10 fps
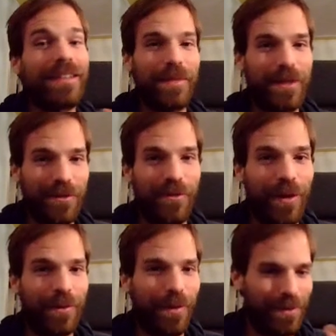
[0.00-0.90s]
much
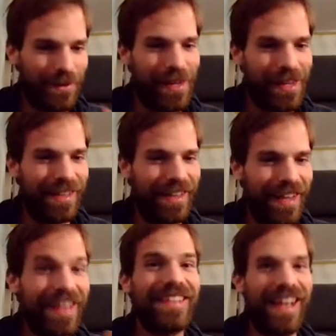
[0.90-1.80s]
fun with Solana
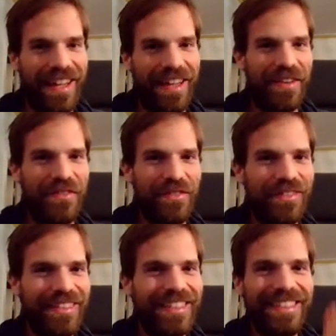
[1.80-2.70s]
as I have.
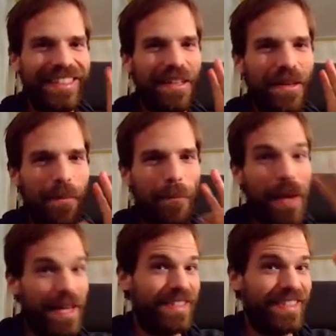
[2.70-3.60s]

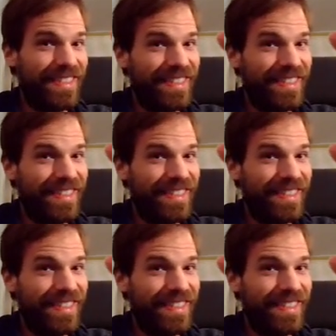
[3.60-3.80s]
Peace.